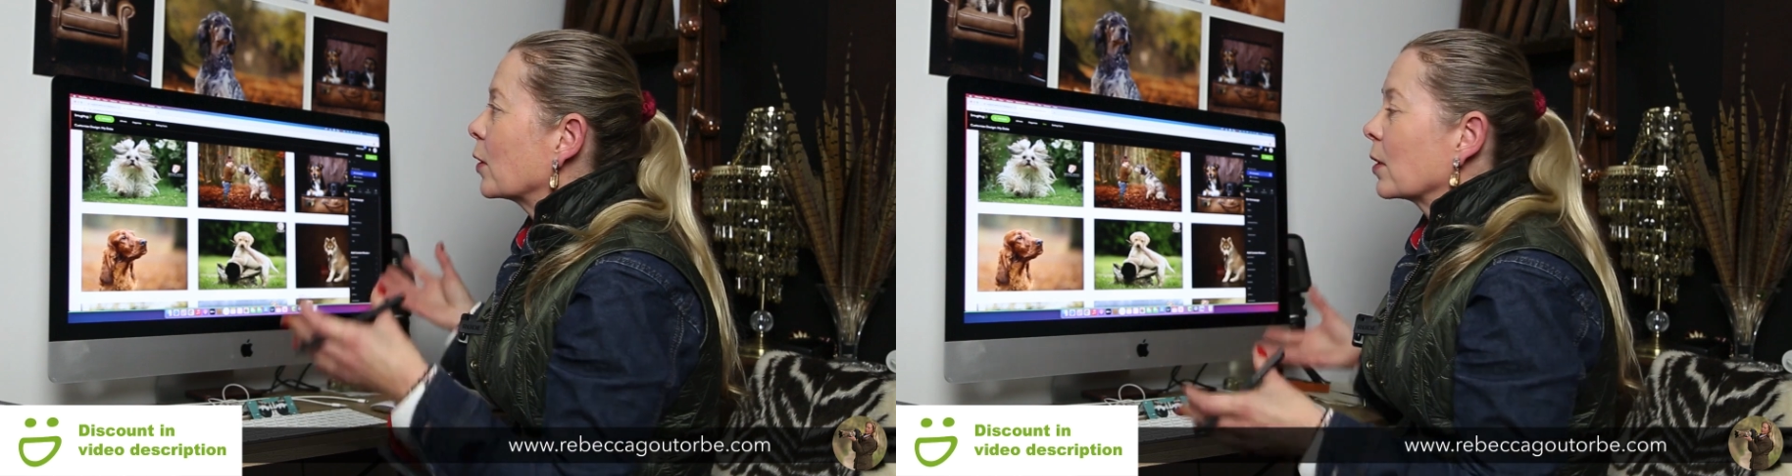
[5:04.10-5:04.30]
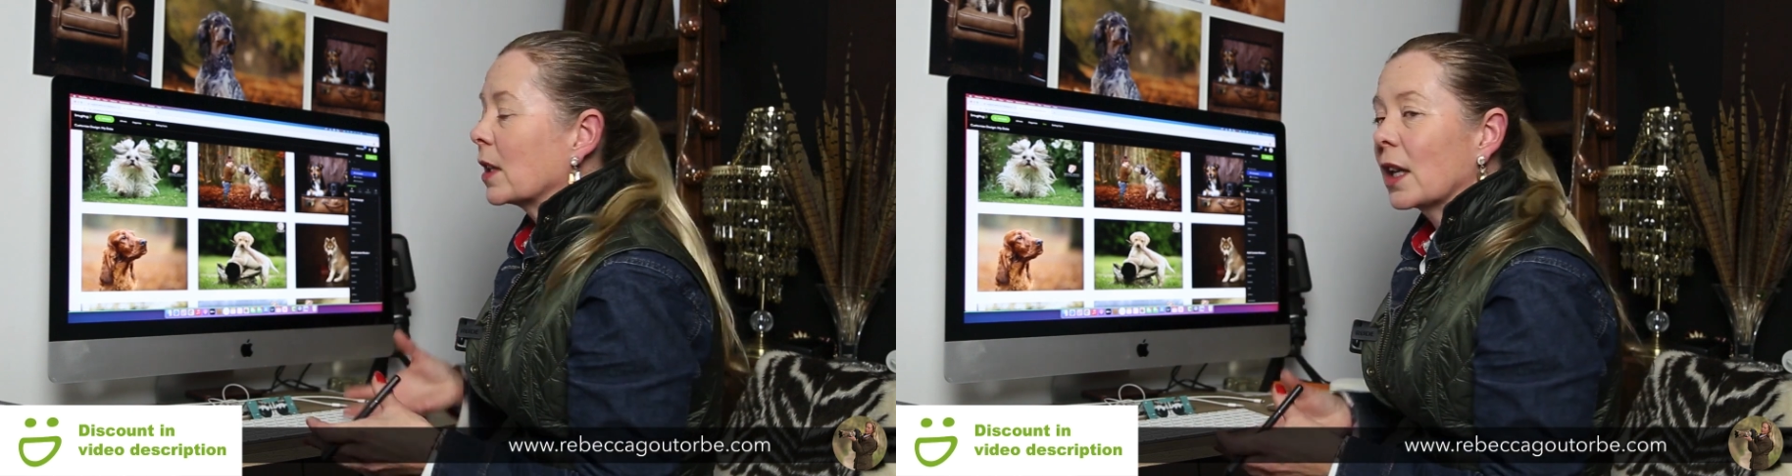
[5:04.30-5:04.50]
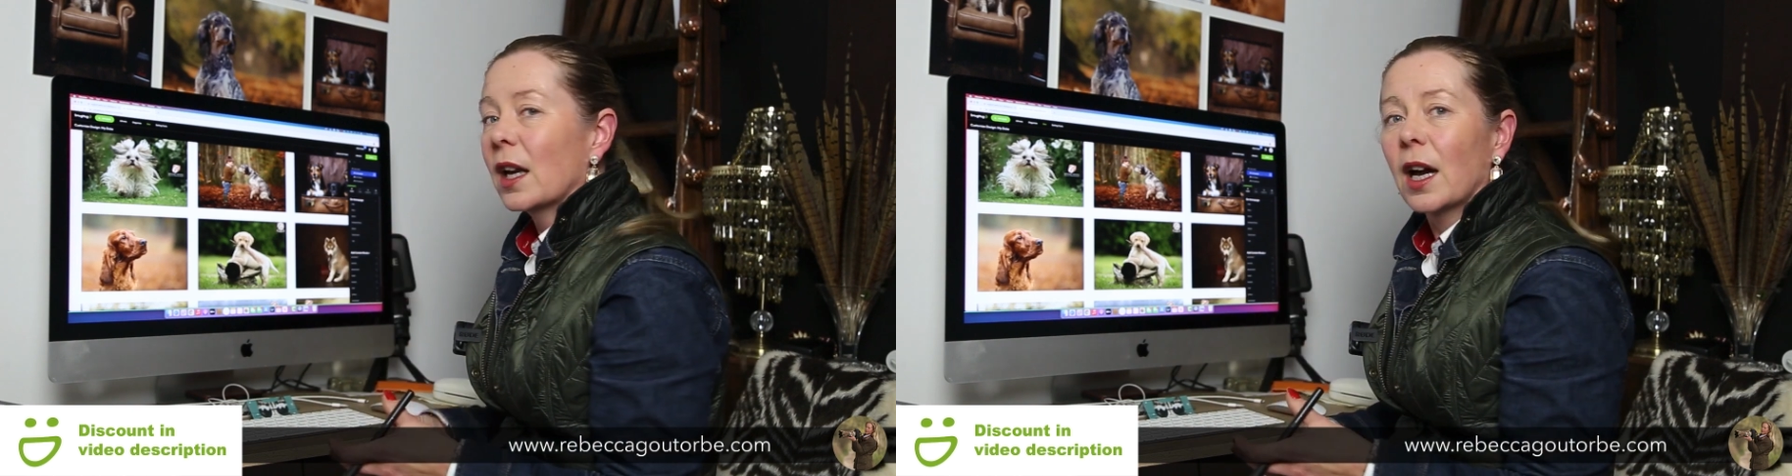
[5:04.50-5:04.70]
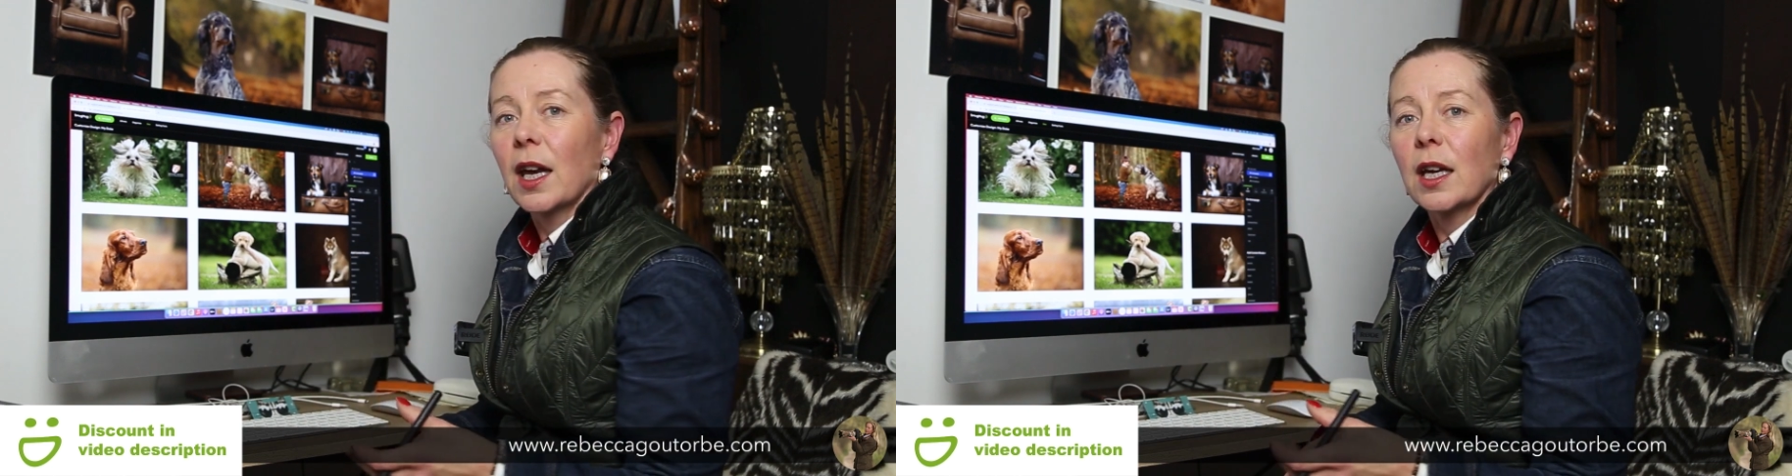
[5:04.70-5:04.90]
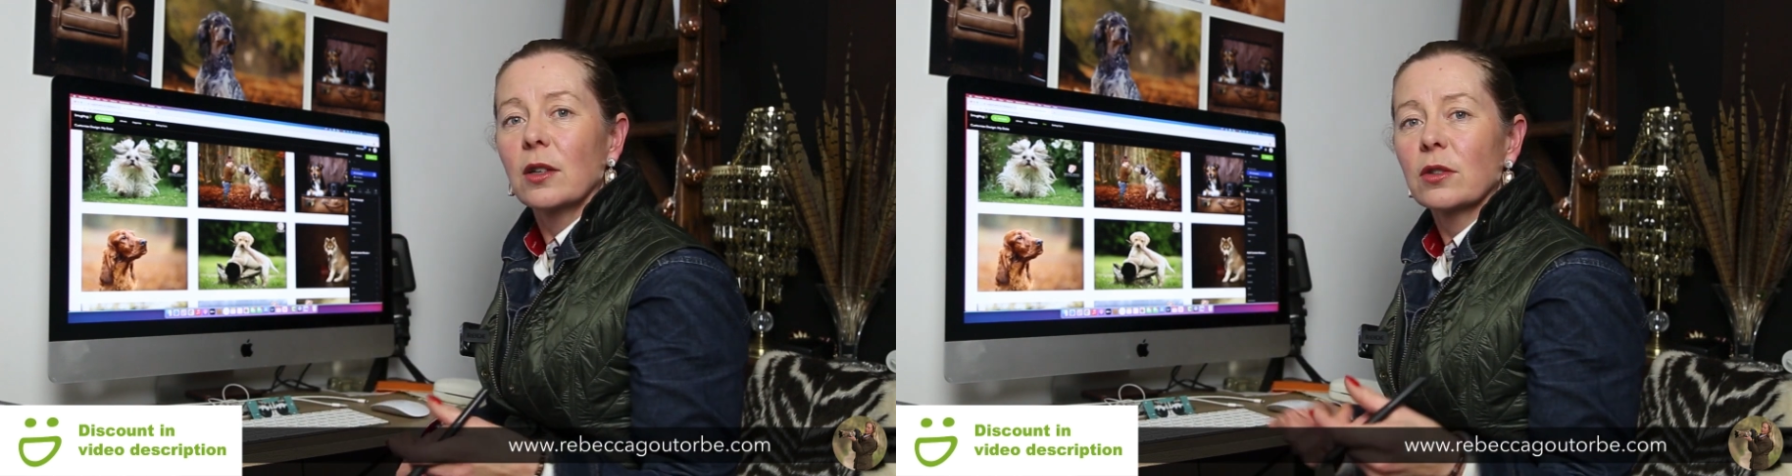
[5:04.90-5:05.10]
colour you
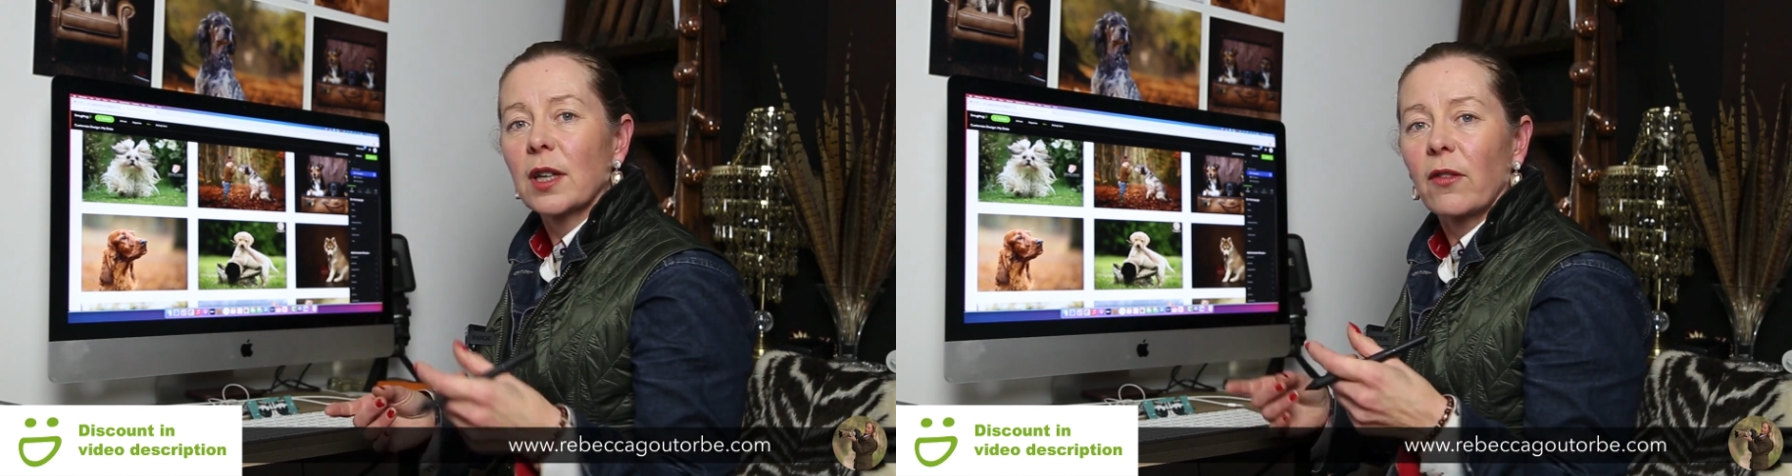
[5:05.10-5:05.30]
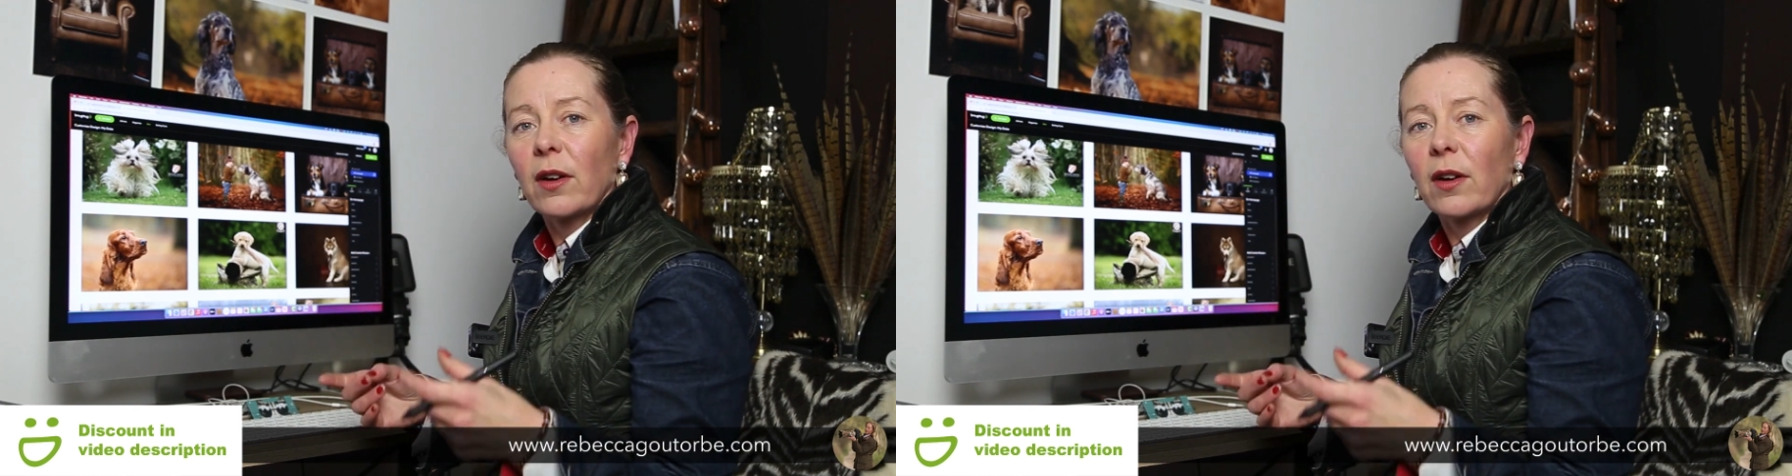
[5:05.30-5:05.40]
like. You just have